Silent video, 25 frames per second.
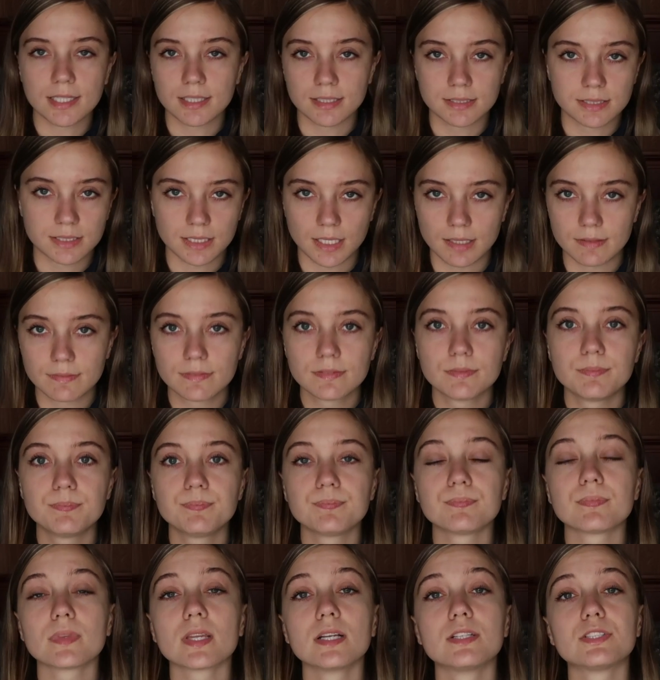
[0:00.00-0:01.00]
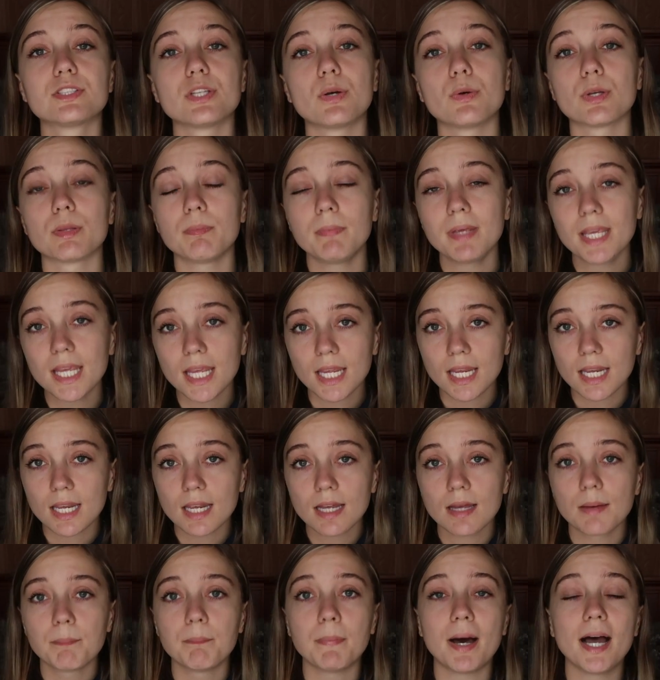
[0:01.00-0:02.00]
that good stuff. So with
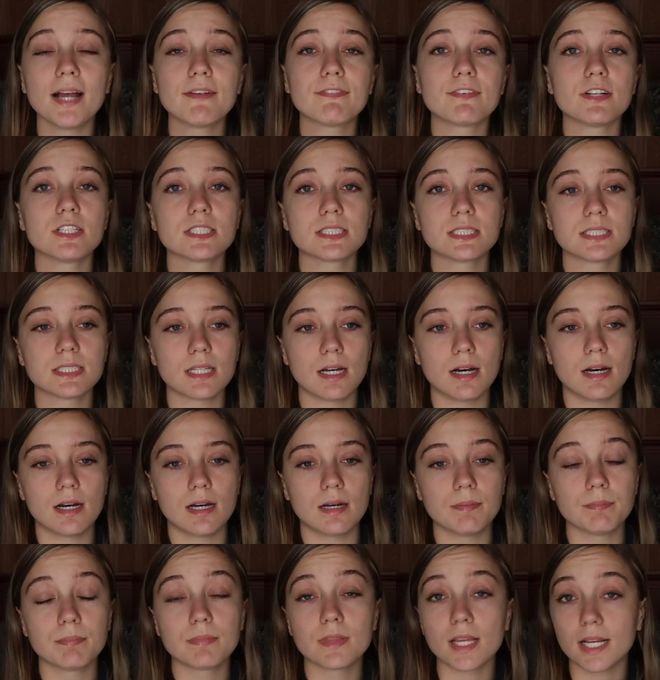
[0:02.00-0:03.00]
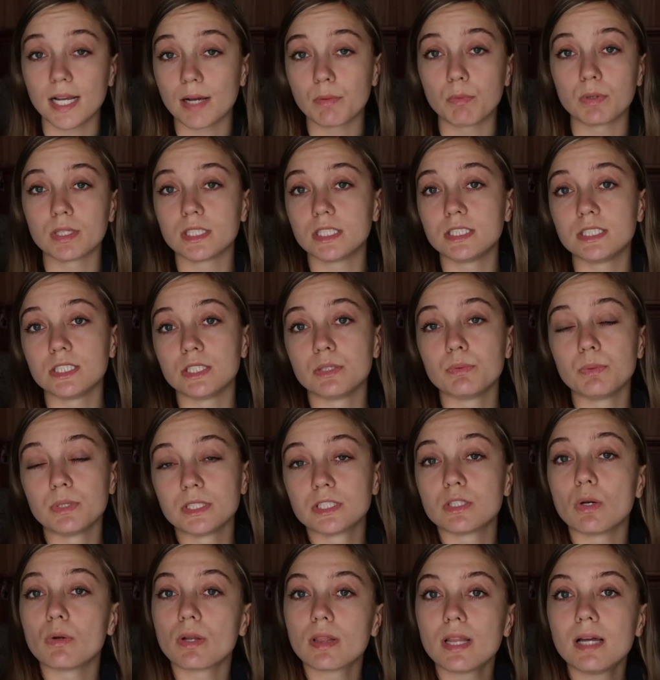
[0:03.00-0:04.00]
me, my first thing I wanted to do
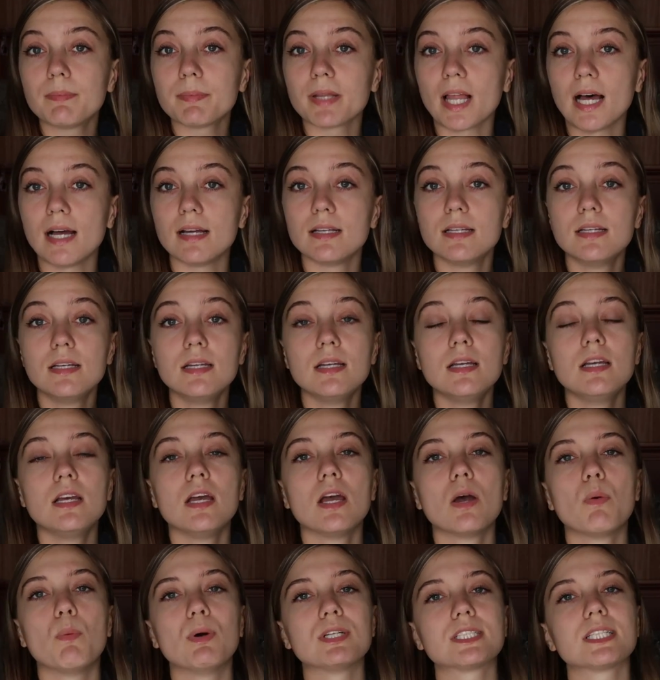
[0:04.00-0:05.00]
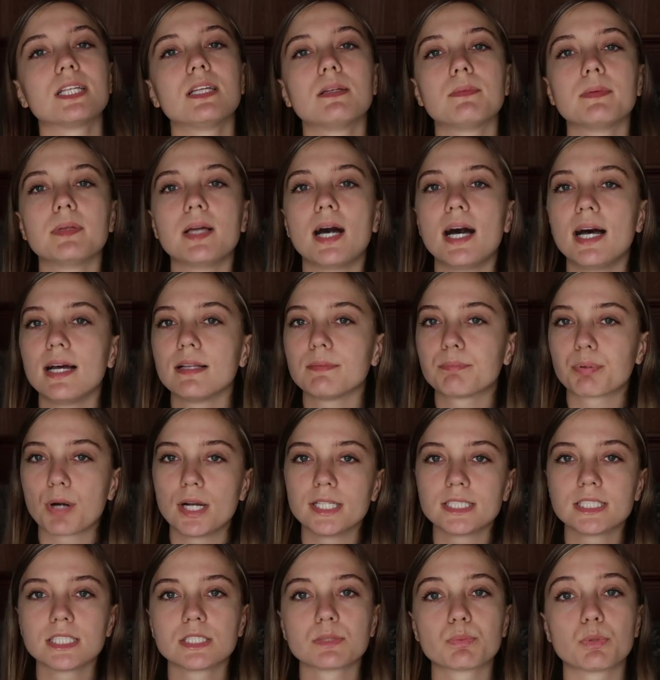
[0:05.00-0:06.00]
was go to lemon lot. Went to the lemon lot,
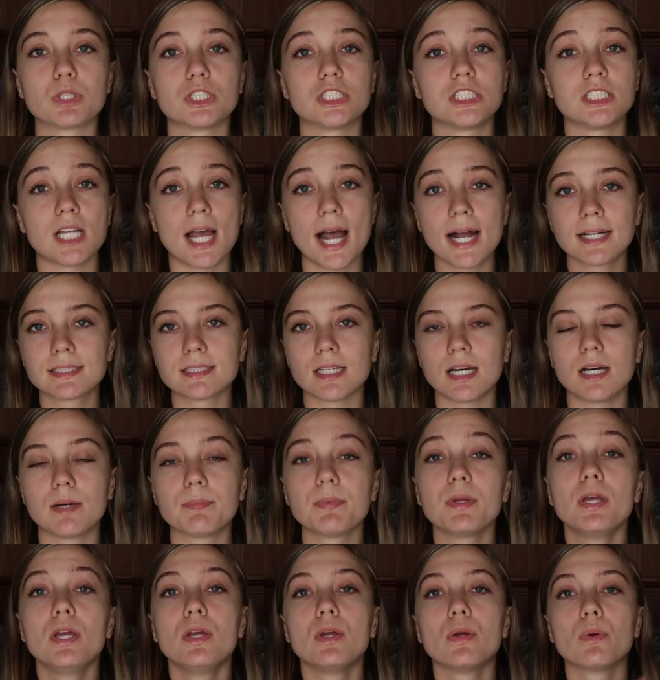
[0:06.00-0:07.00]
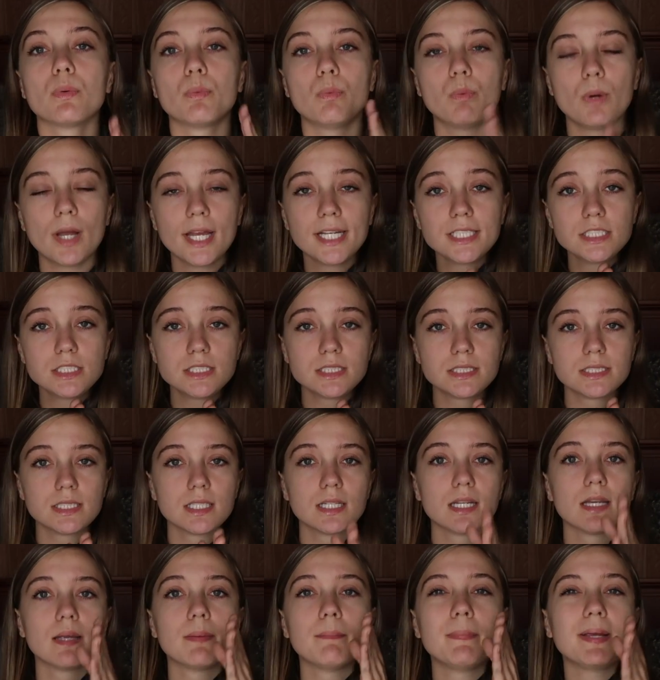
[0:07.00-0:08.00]
prices were jacked up,
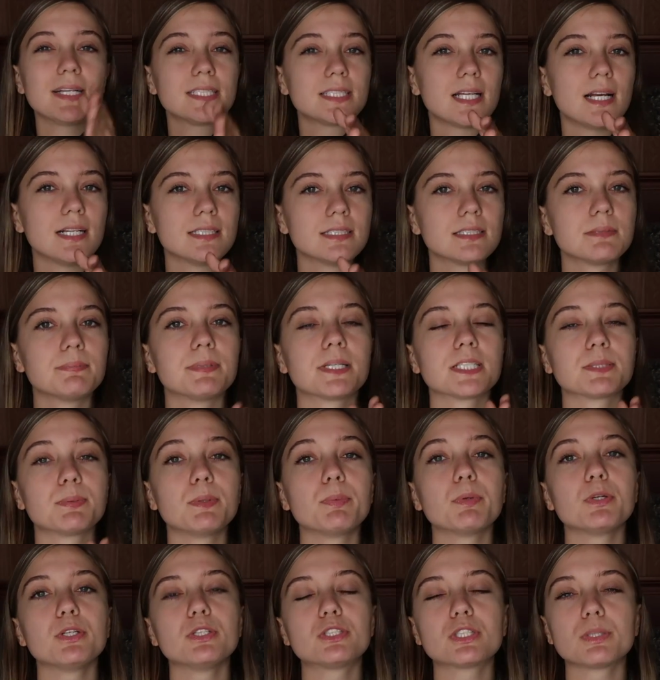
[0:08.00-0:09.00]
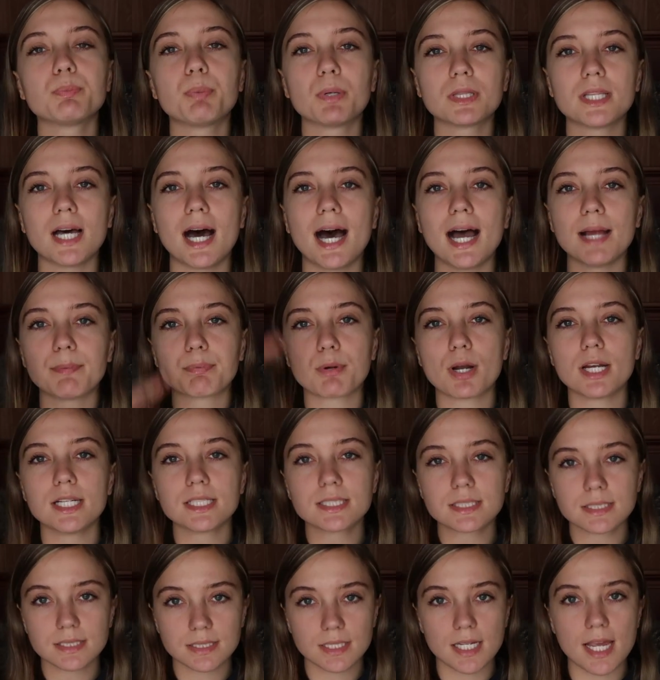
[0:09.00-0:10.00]
which makes sense because people usually put the high
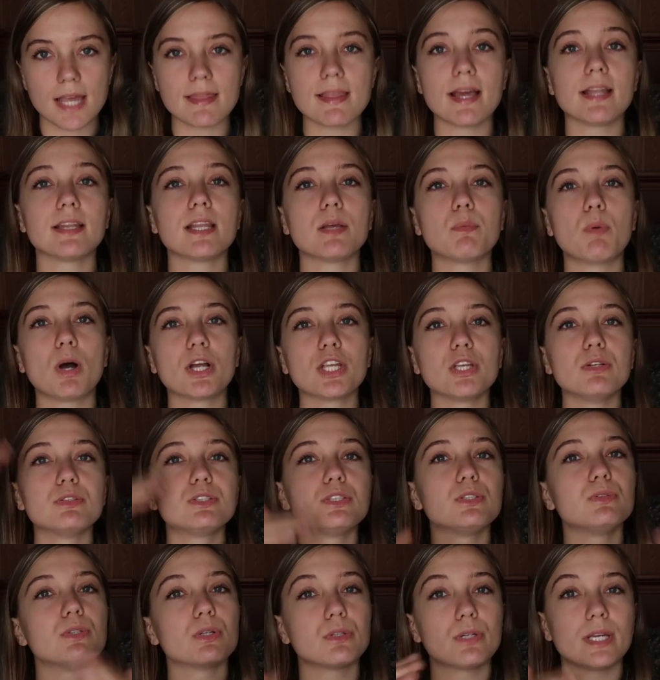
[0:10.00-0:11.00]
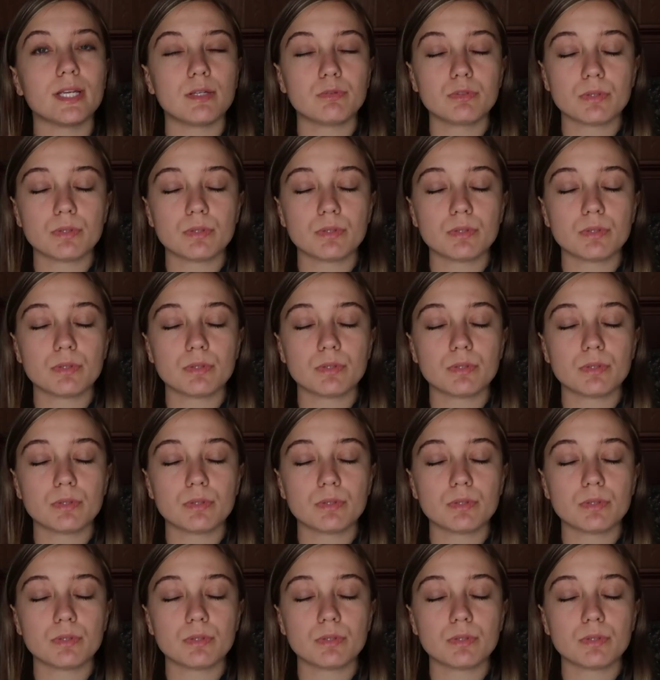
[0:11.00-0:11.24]
price, and then they want you to